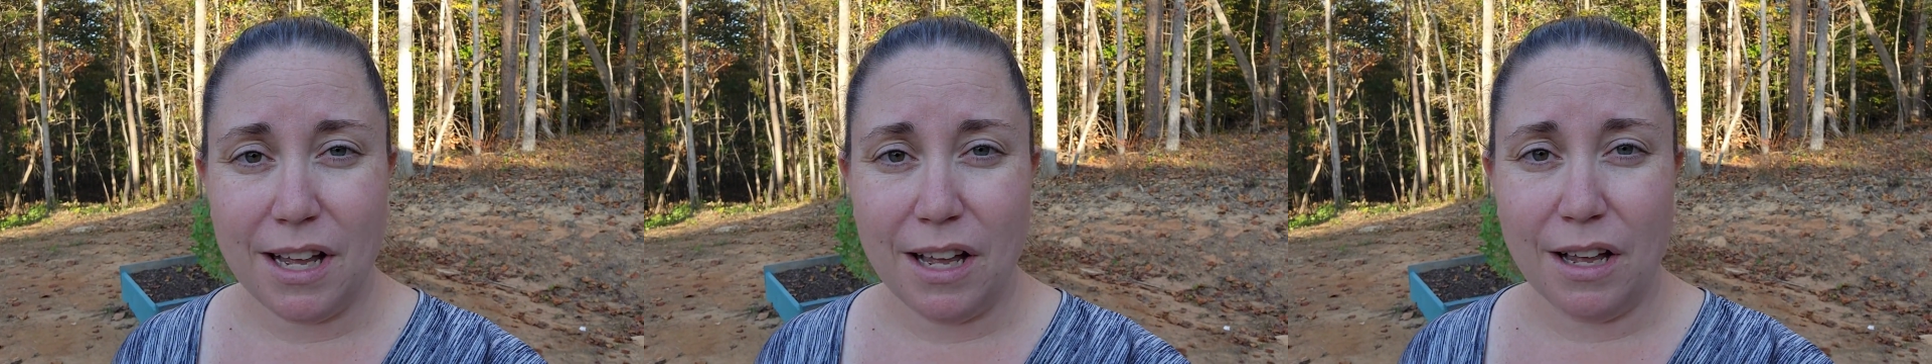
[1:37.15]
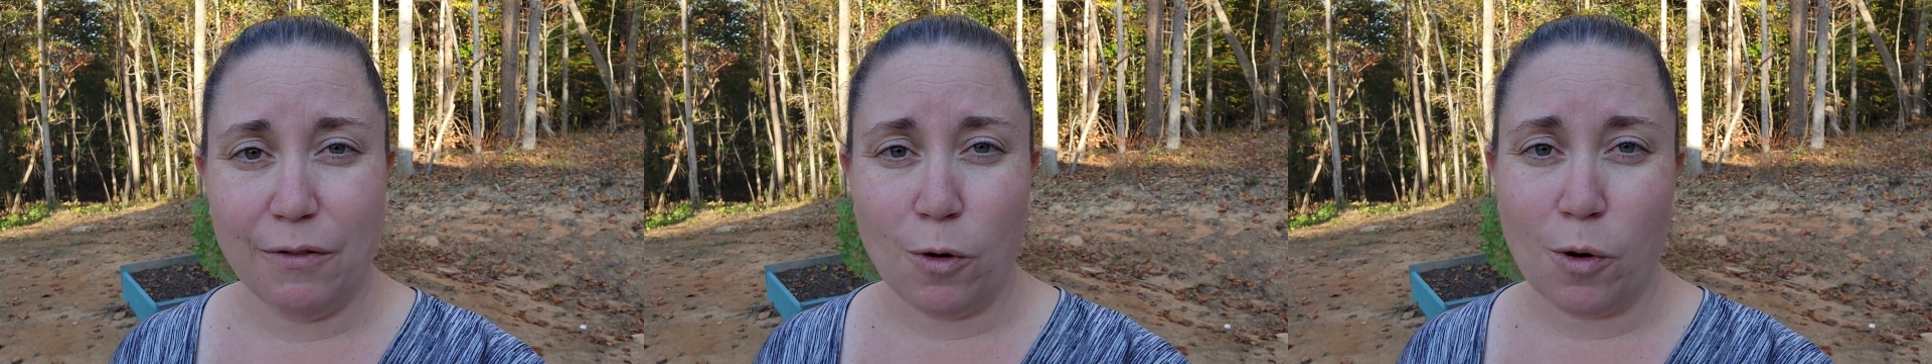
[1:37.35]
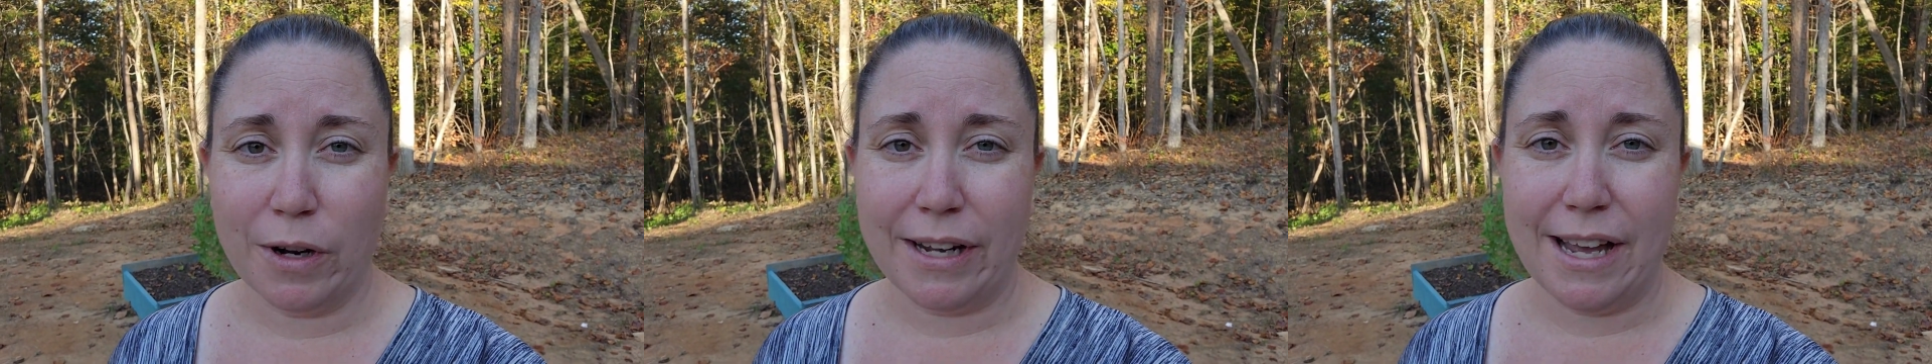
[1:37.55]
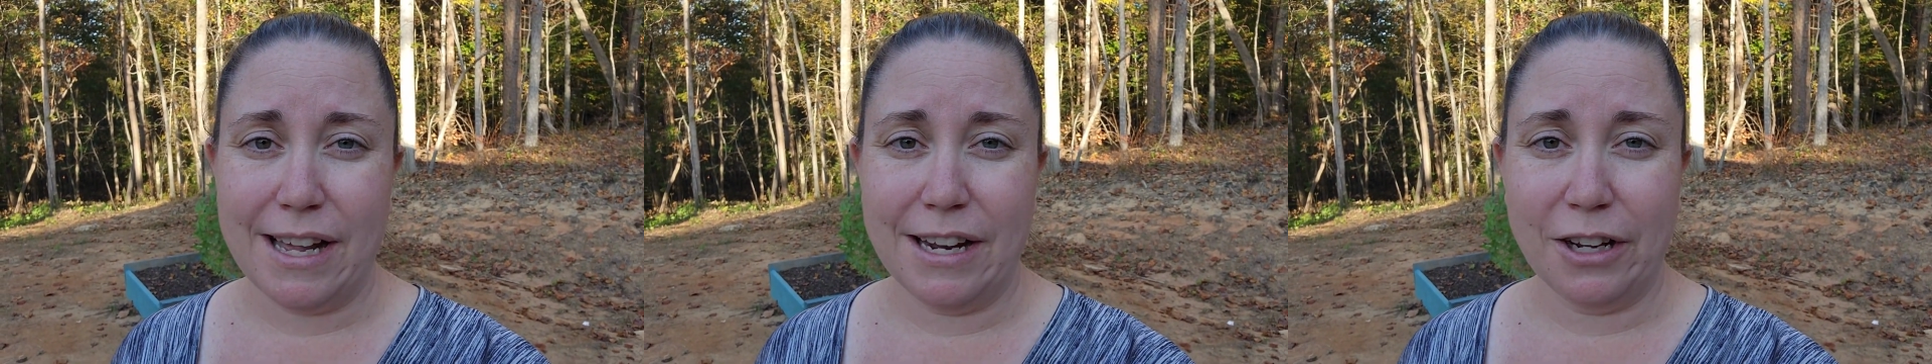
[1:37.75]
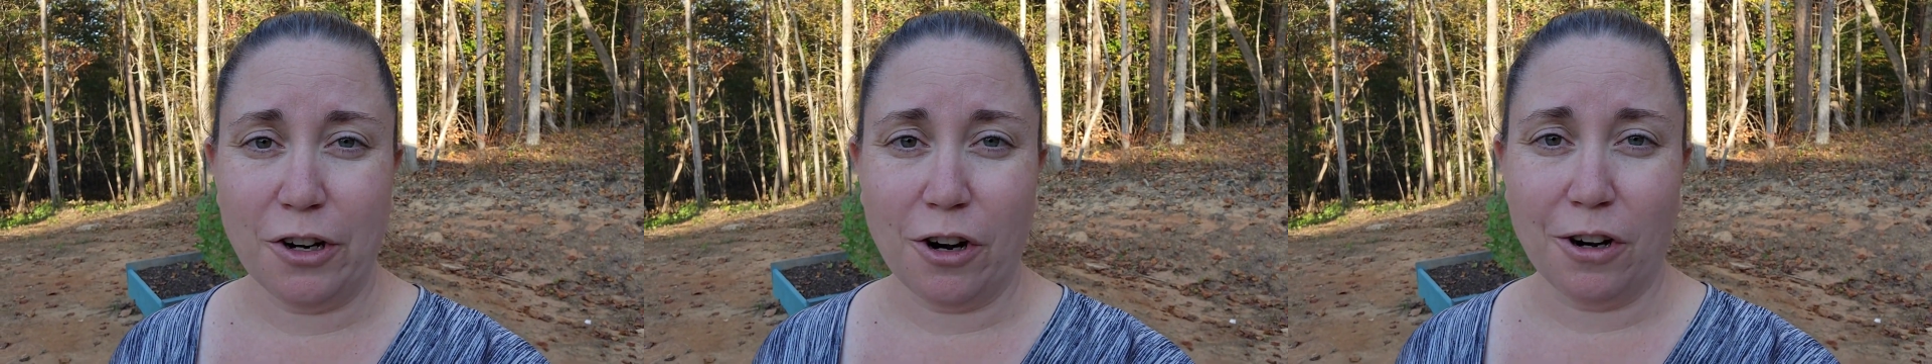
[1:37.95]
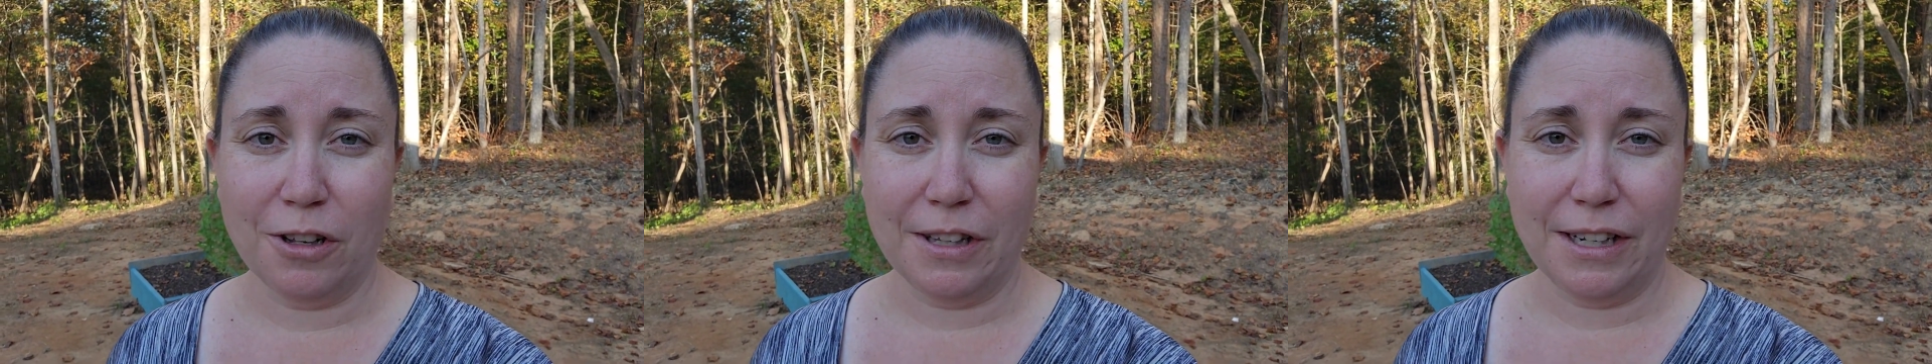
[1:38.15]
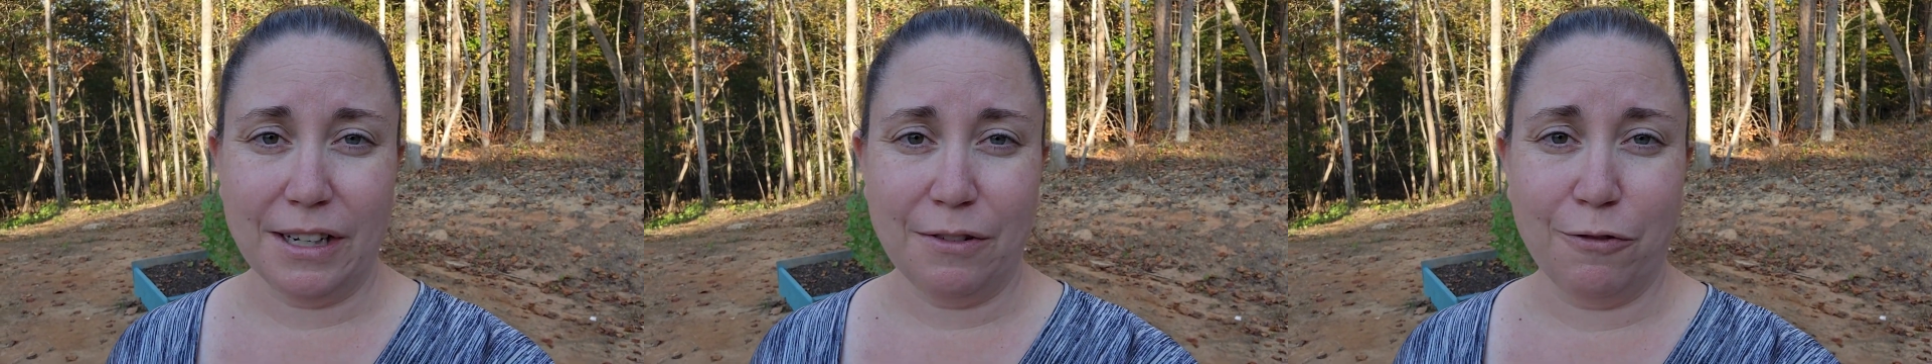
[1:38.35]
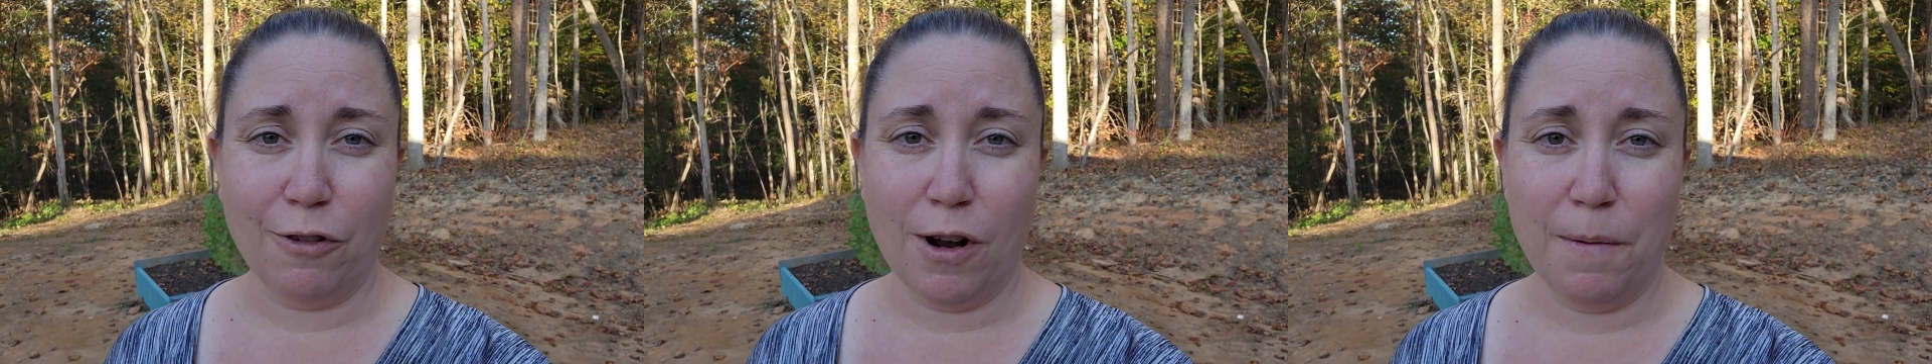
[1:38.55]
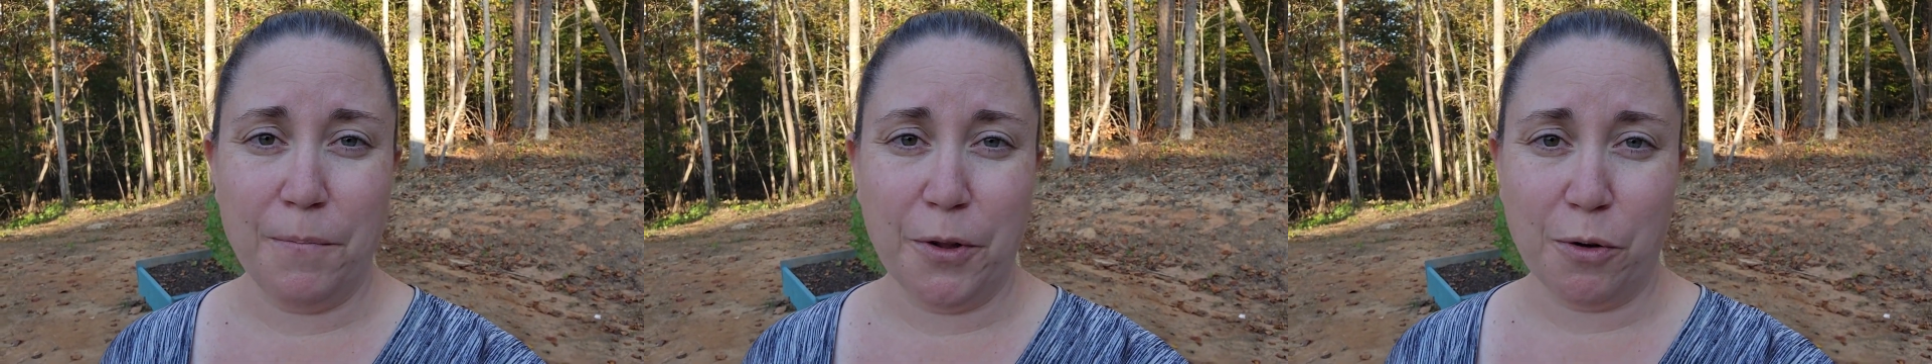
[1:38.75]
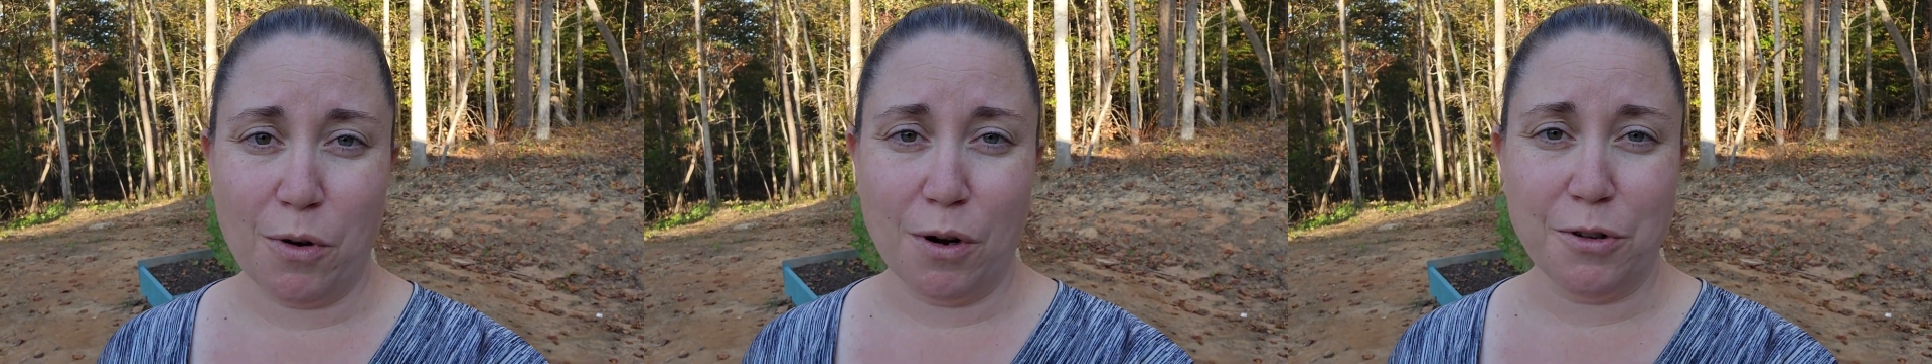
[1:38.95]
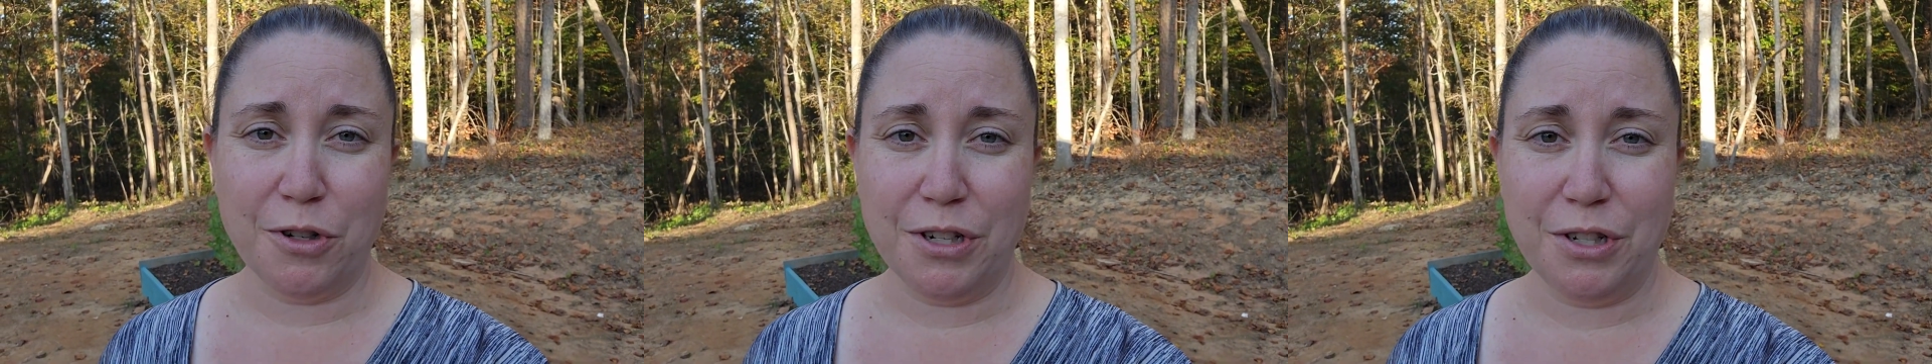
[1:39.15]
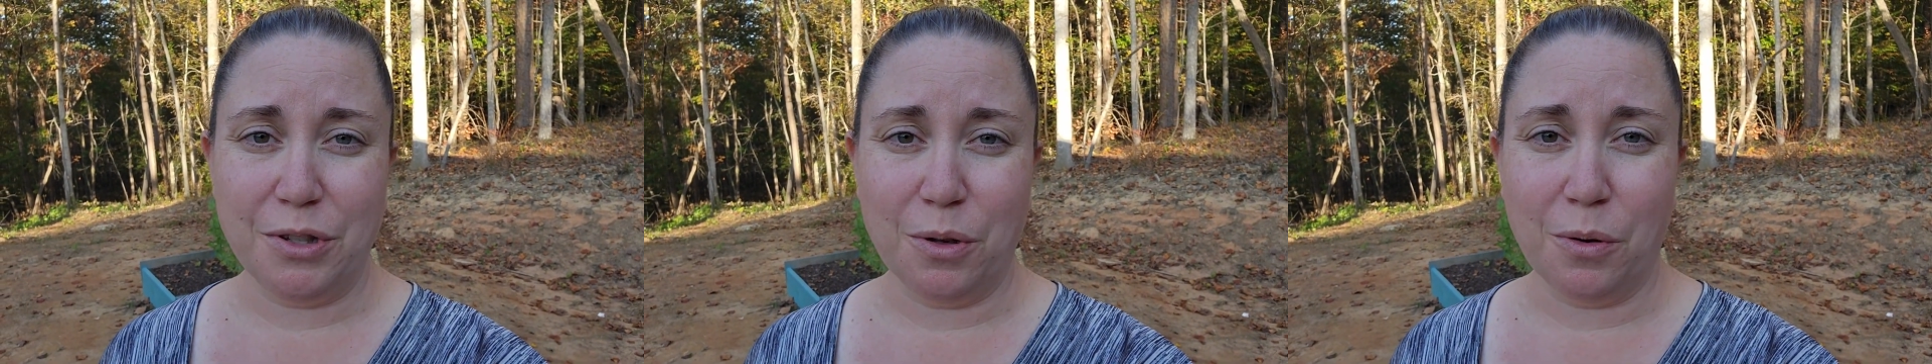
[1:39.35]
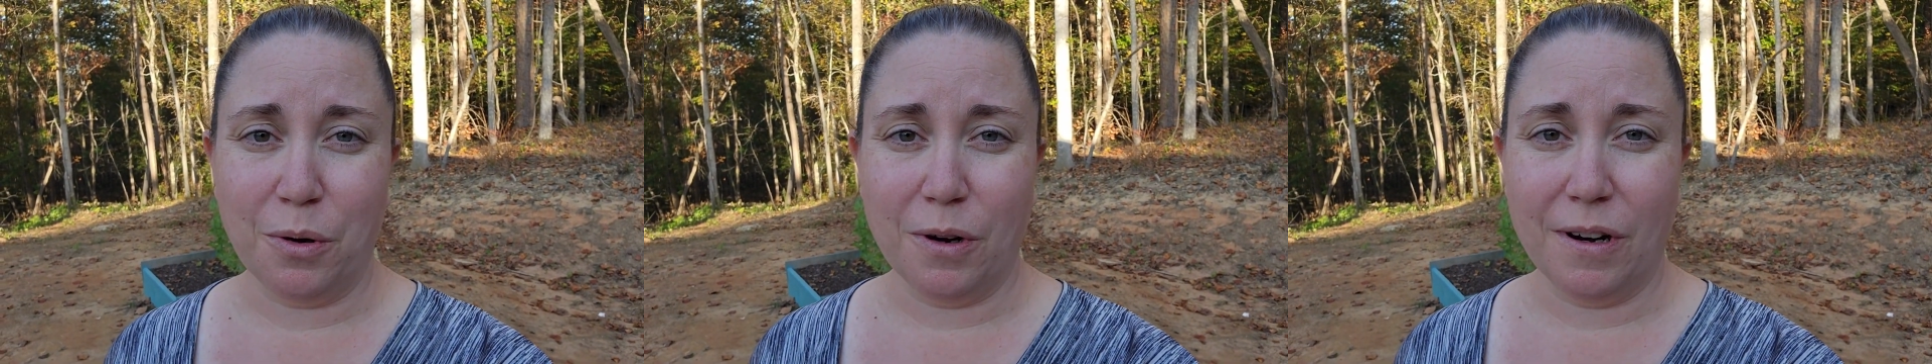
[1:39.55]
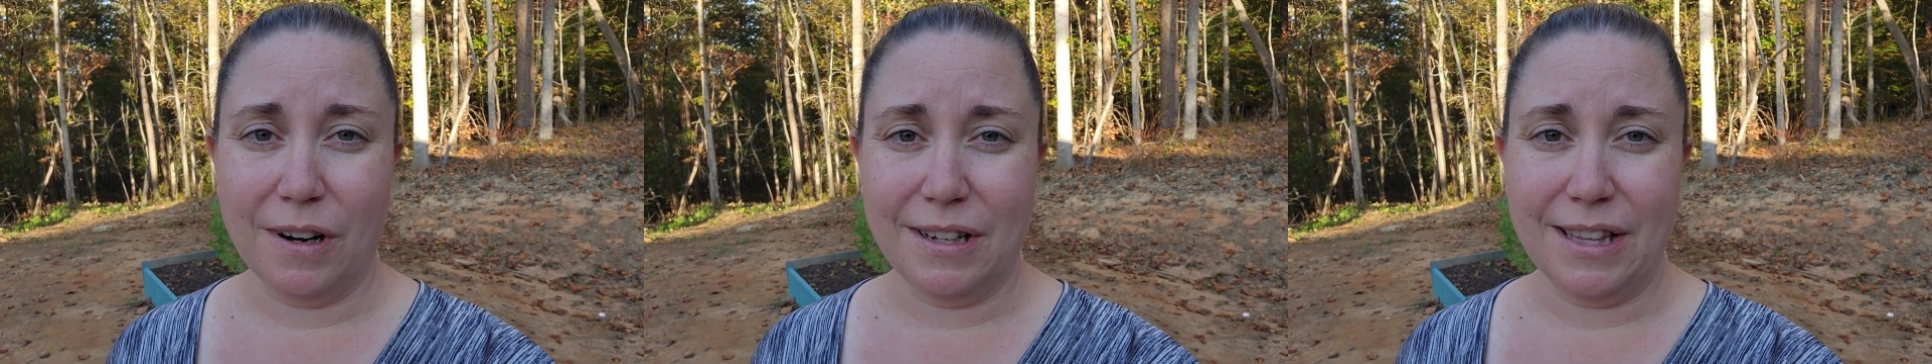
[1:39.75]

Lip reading: of organic garlic from the grocery store,